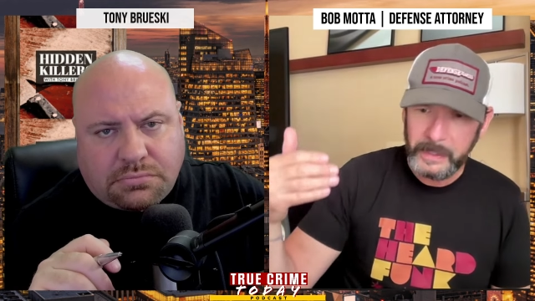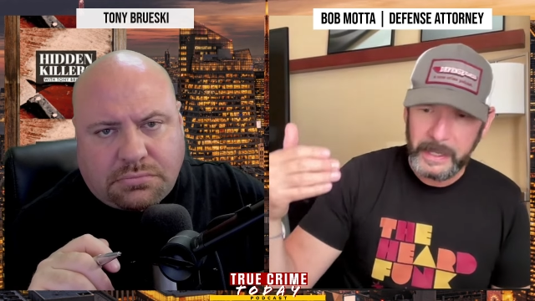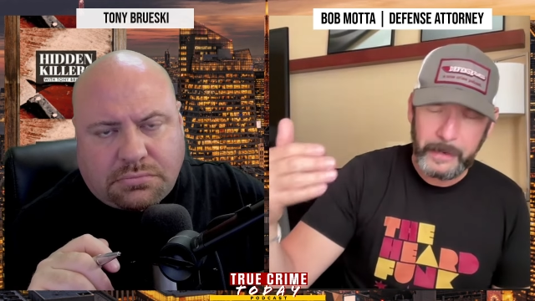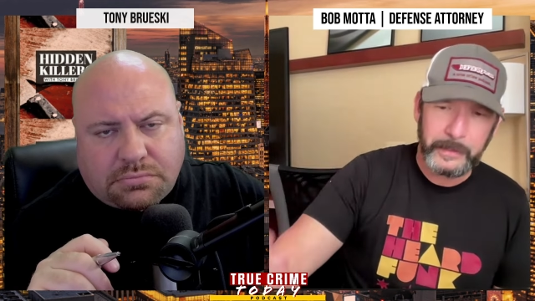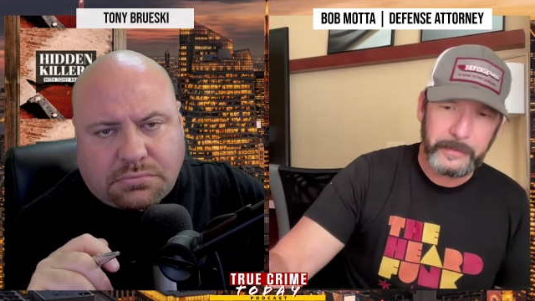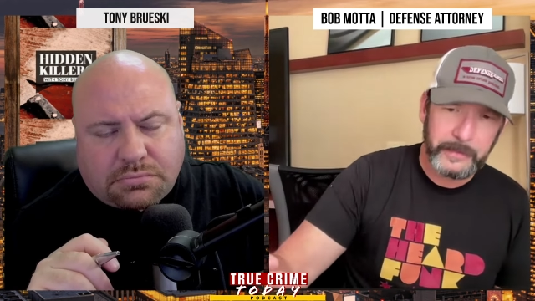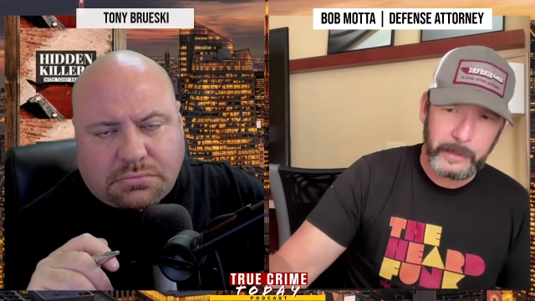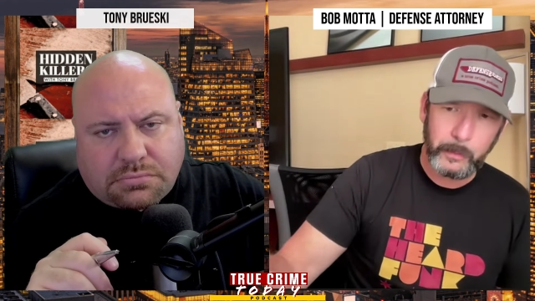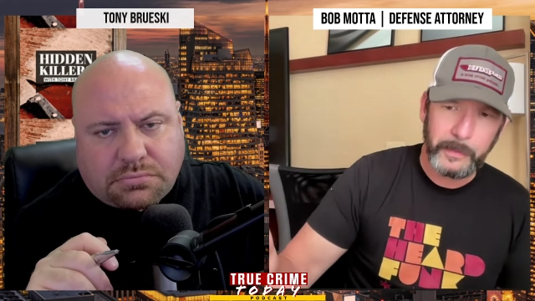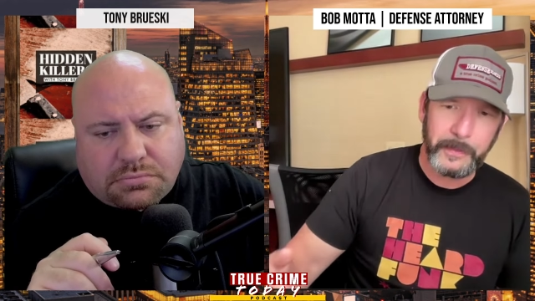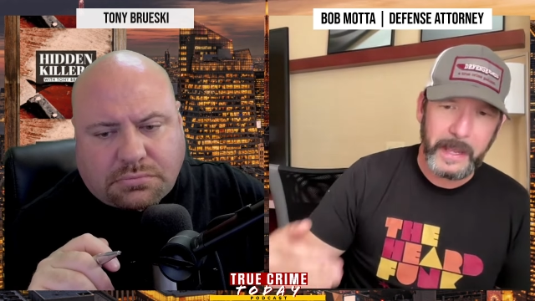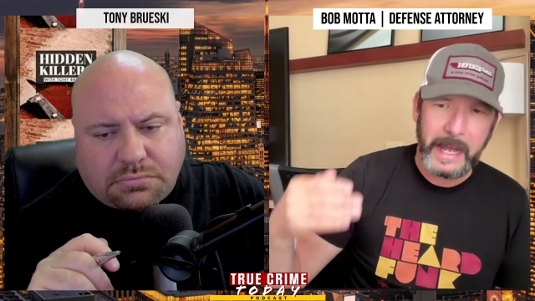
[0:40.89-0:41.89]
Speaker 1: everything
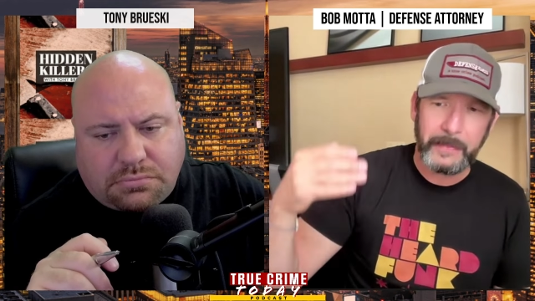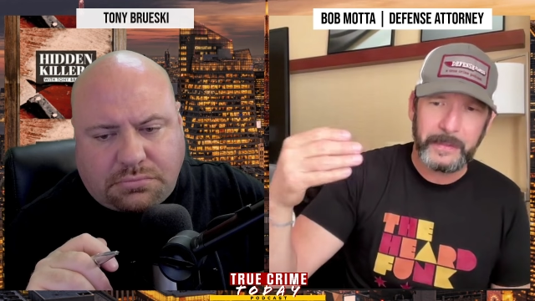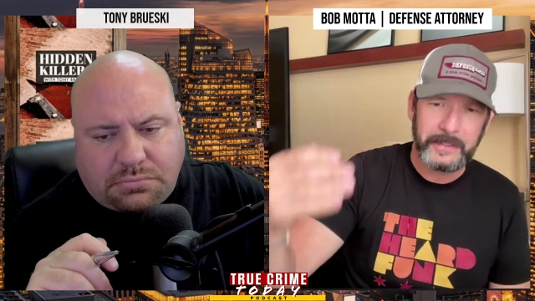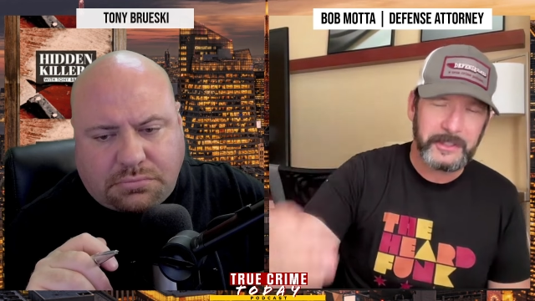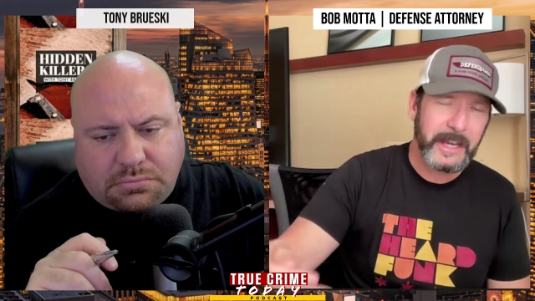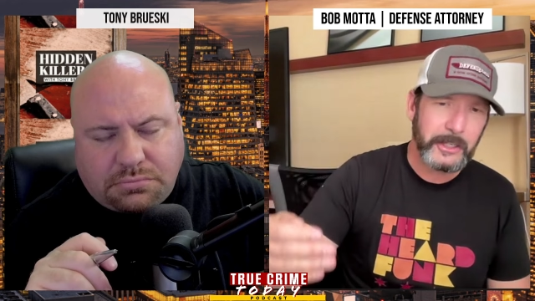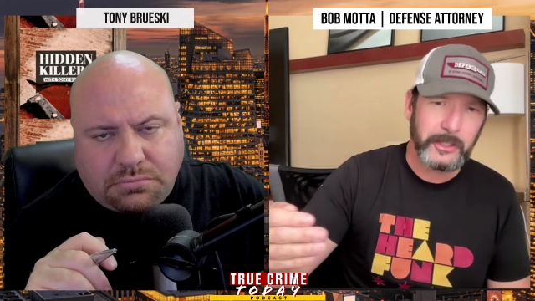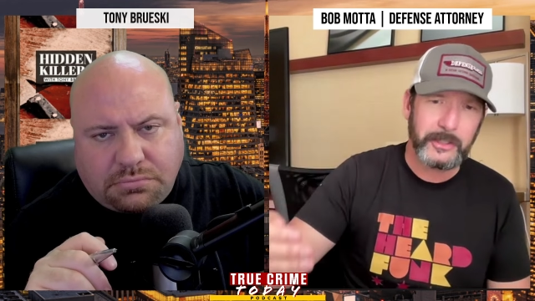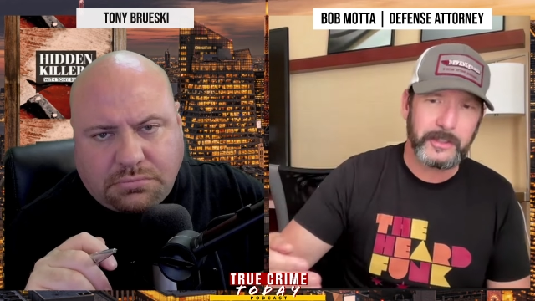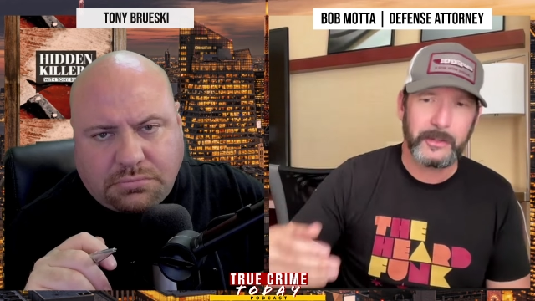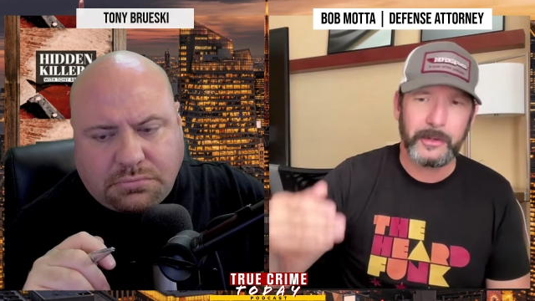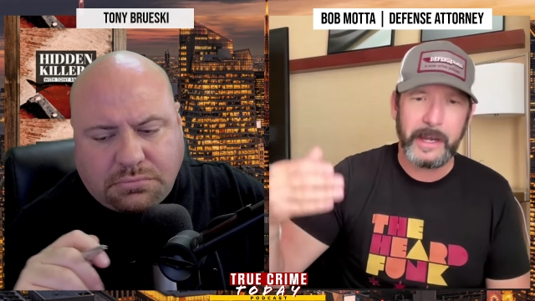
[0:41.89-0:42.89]
with that. And the
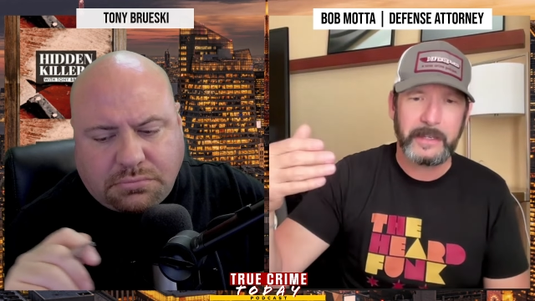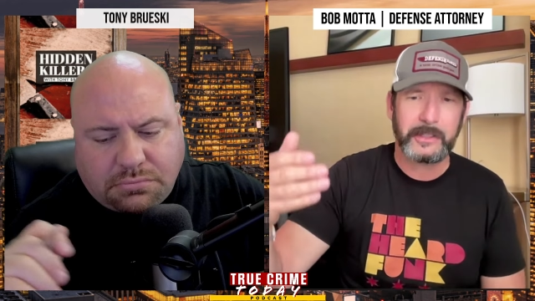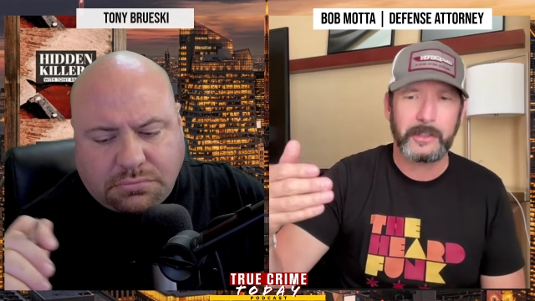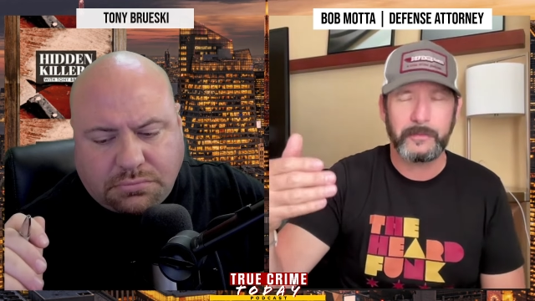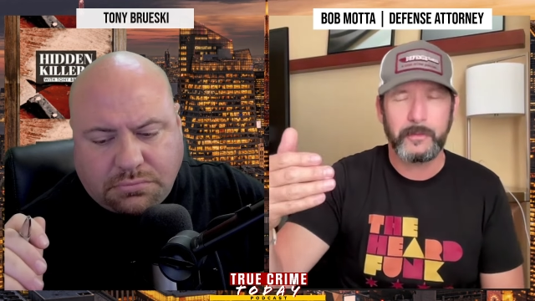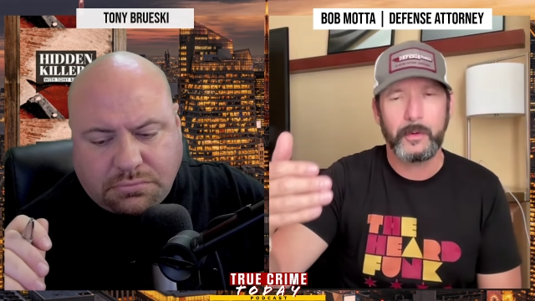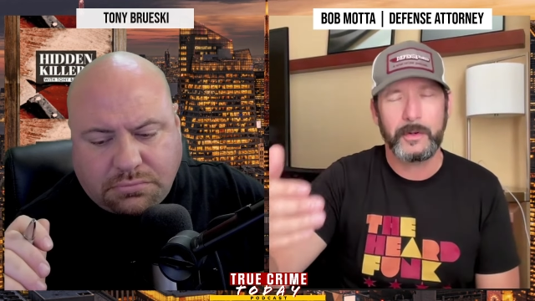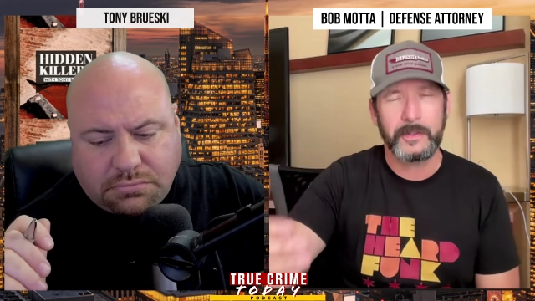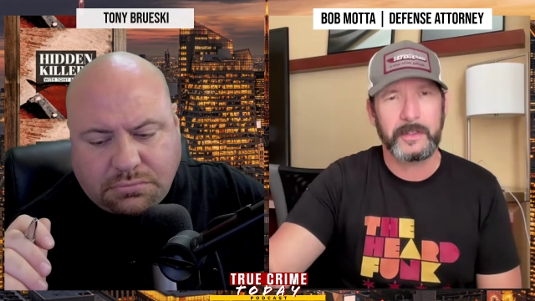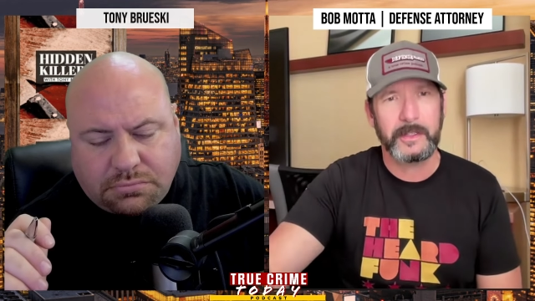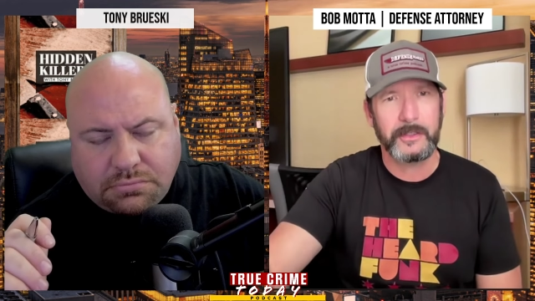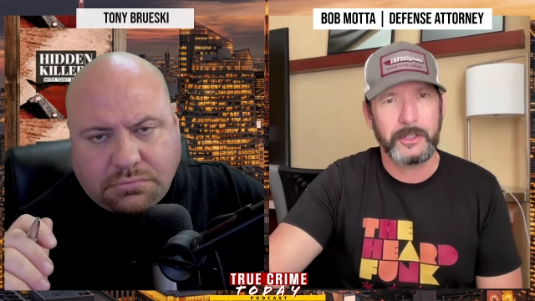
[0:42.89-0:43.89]
sanctions they're asking for
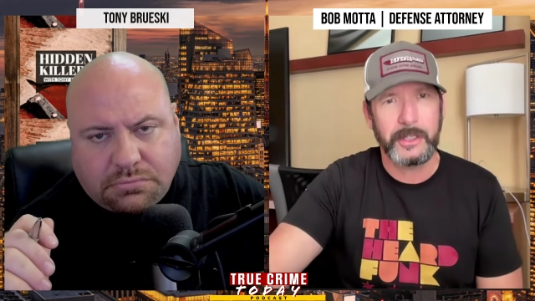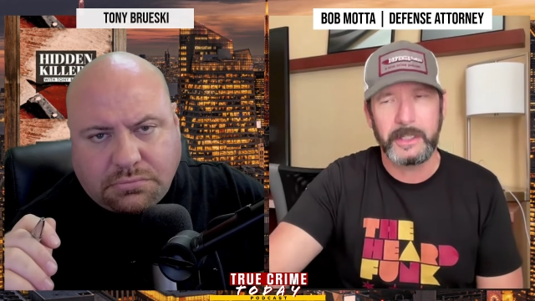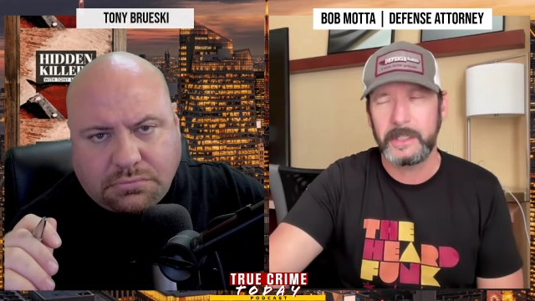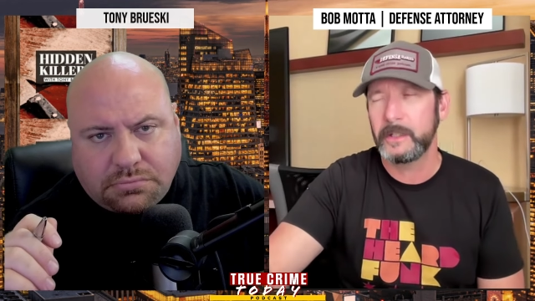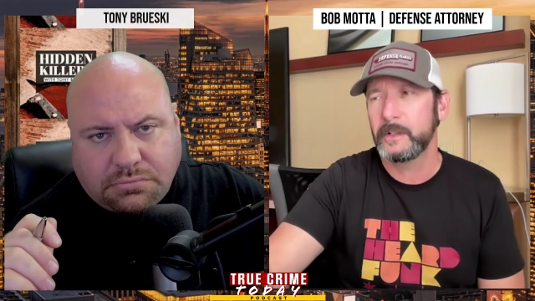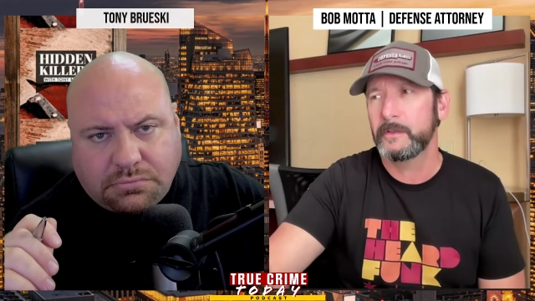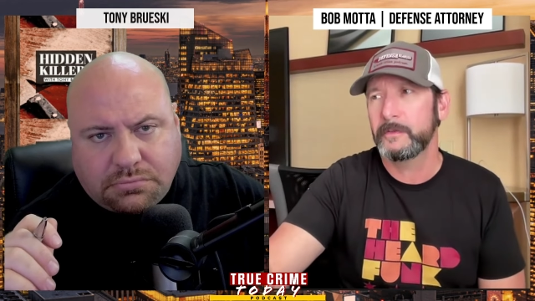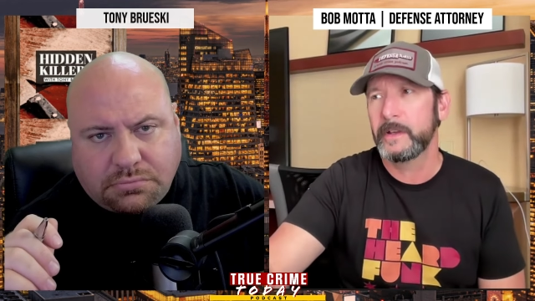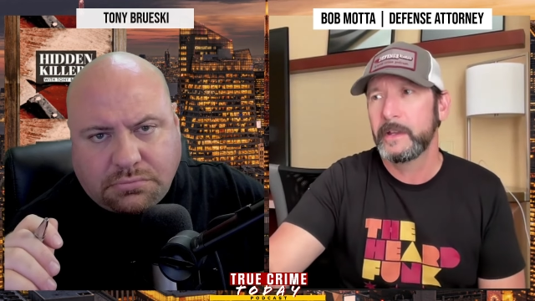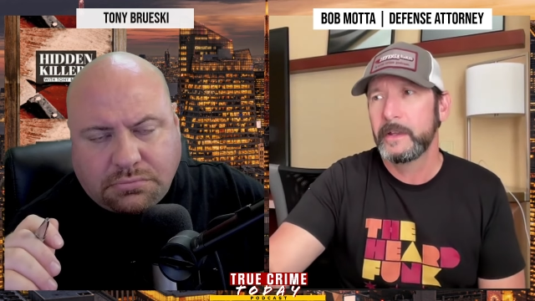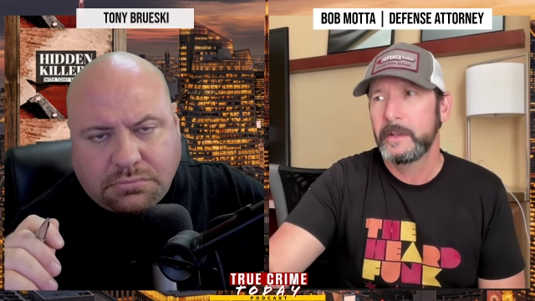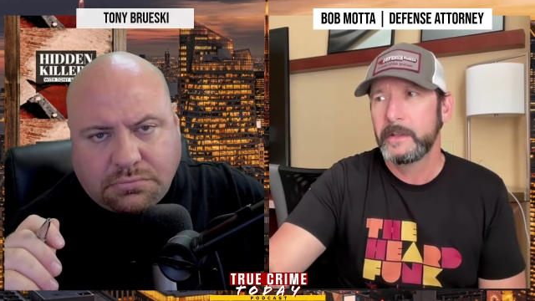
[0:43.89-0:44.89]
is that she give
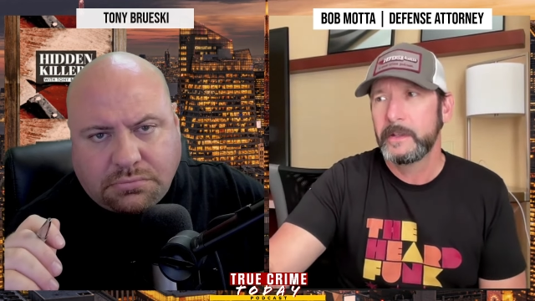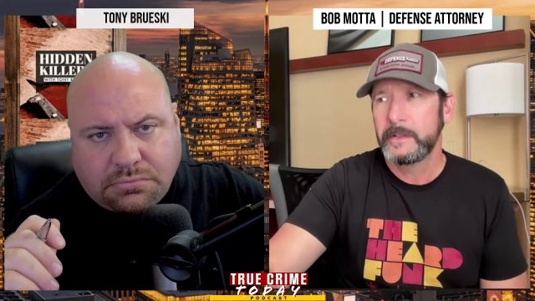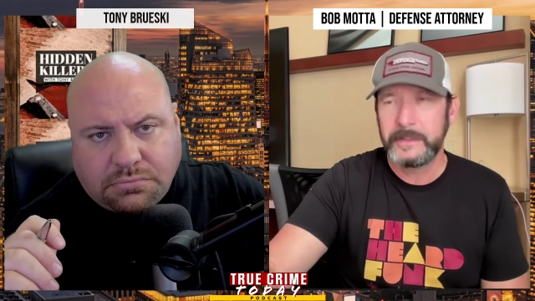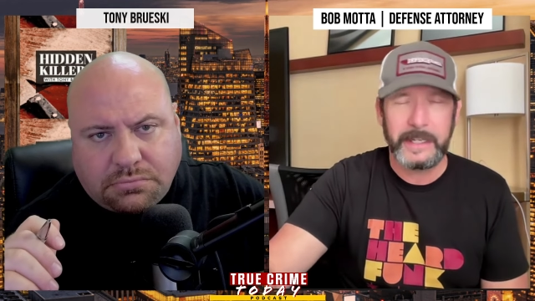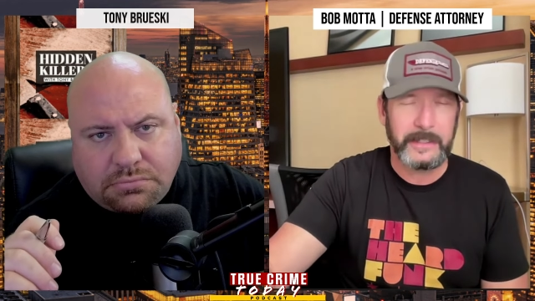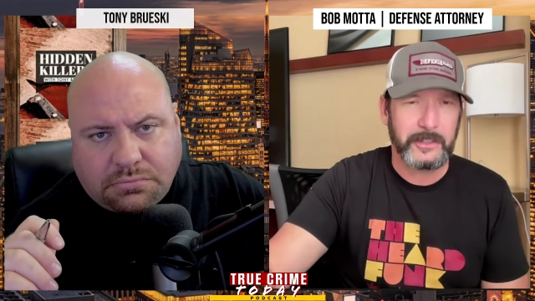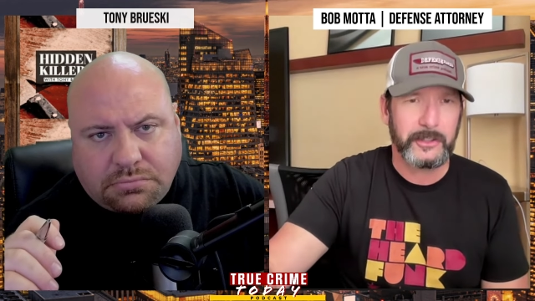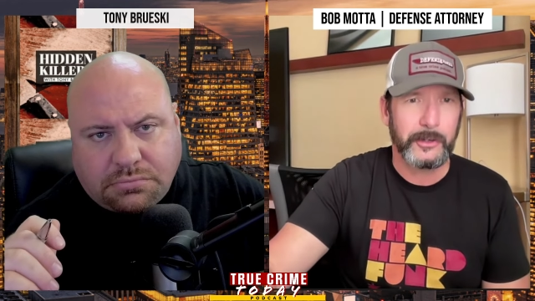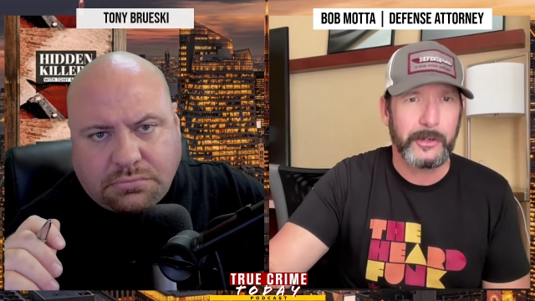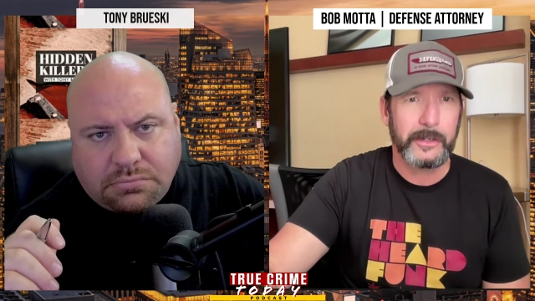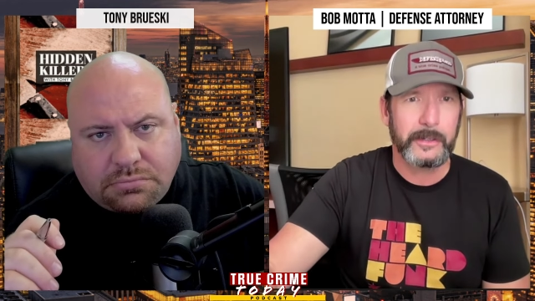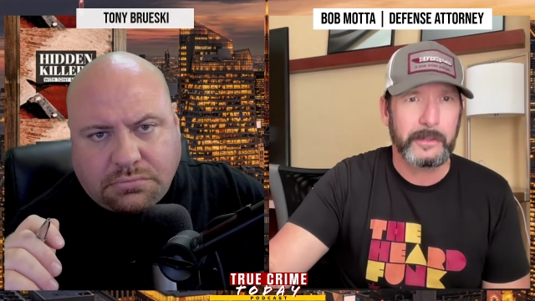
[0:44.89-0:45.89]
date
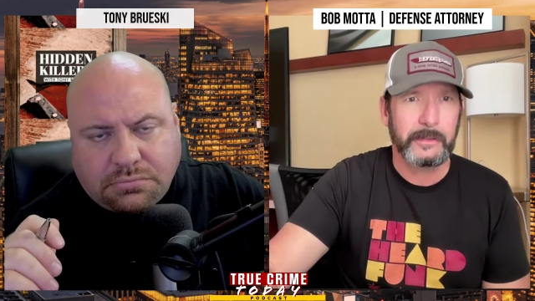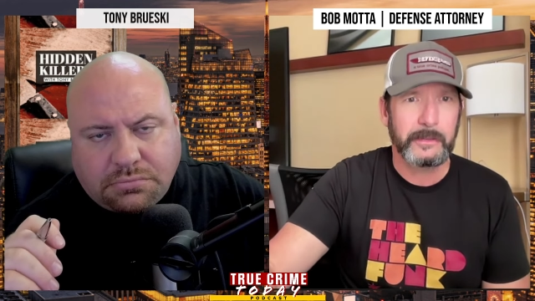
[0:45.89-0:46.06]
certain,